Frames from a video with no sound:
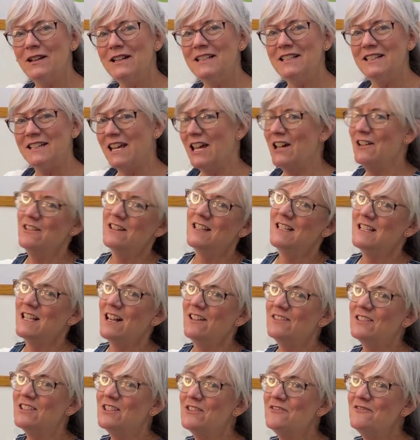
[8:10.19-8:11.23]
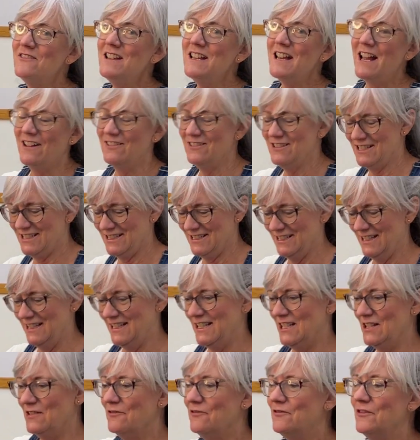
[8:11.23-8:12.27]
ready to carry these out into the greenhouse and
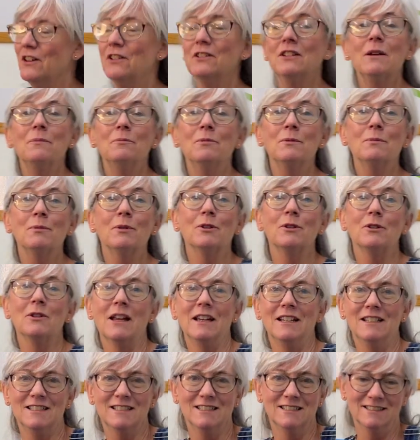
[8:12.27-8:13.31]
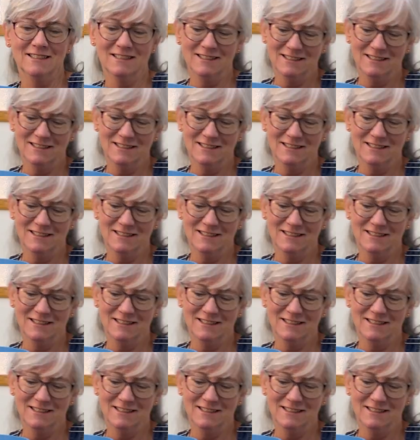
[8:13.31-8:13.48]
get them filled up with perlite.